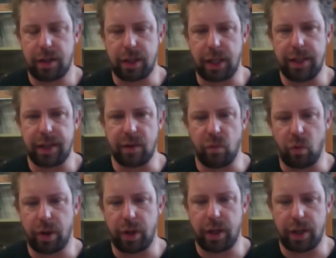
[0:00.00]
cleaning and
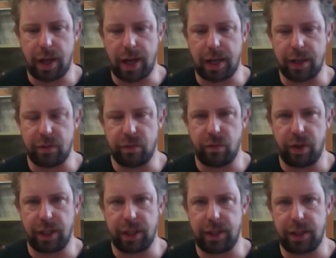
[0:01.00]
water are
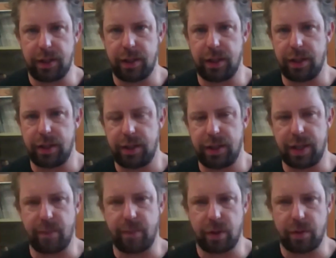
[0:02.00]
really your
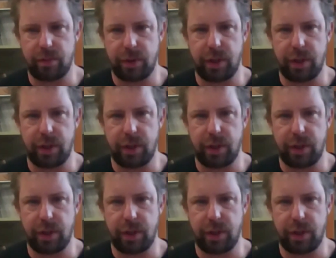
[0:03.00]
number